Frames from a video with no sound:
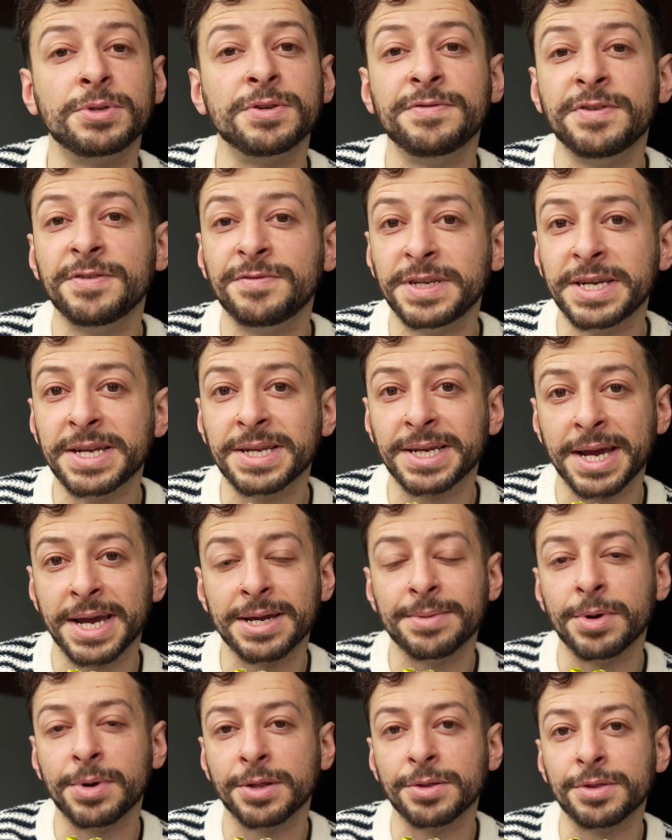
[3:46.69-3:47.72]
15K a
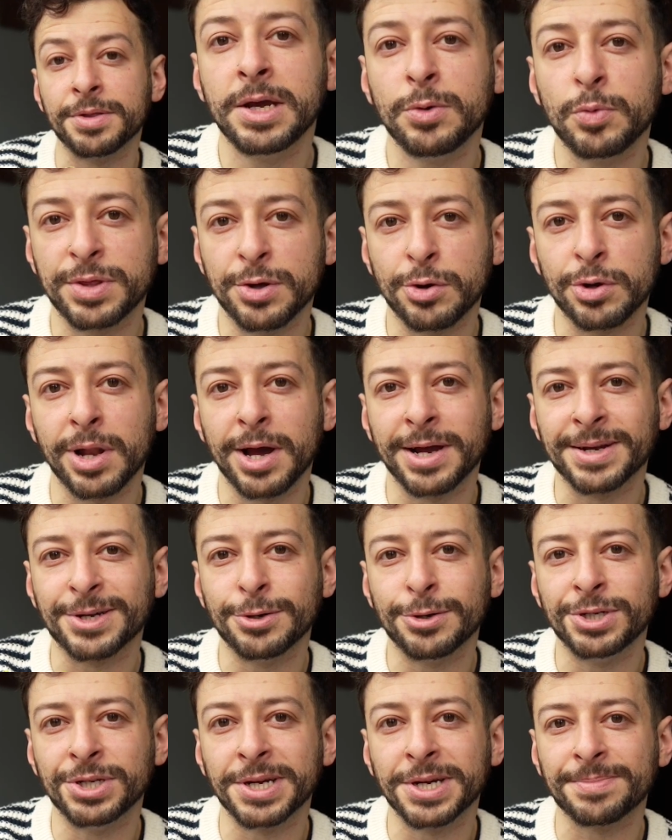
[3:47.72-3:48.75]
month with online
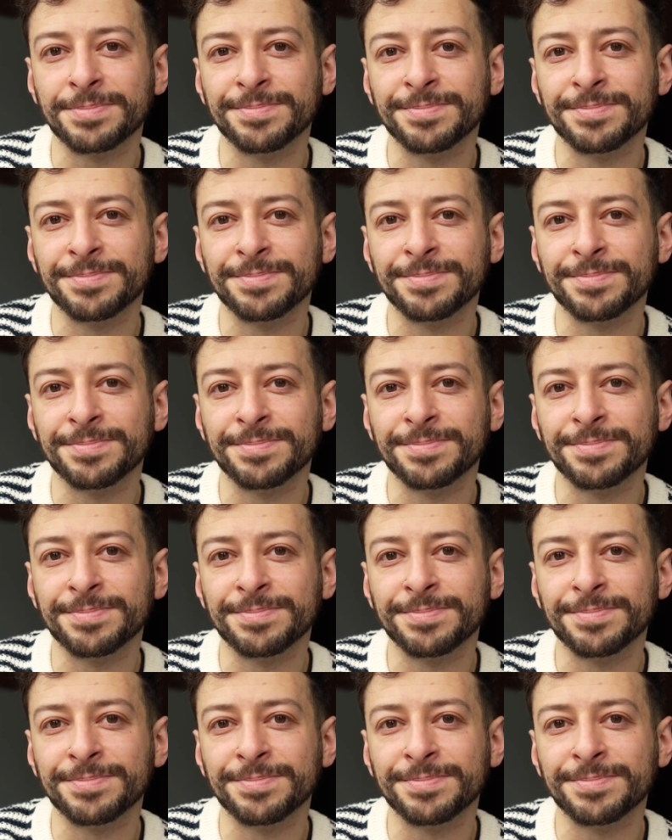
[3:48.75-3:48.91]
coaching.